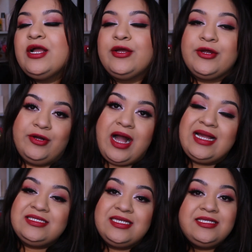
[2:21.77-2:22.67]
Girl,
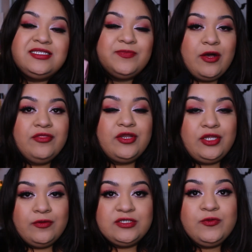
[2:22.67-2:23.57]
I did smell the
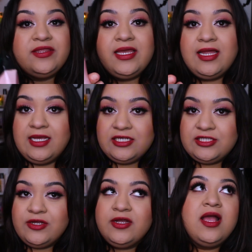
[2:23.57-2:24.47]
newest one, the
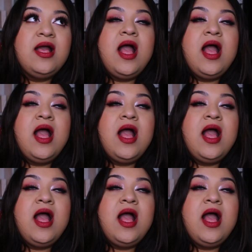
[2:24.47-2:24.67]
Elixir.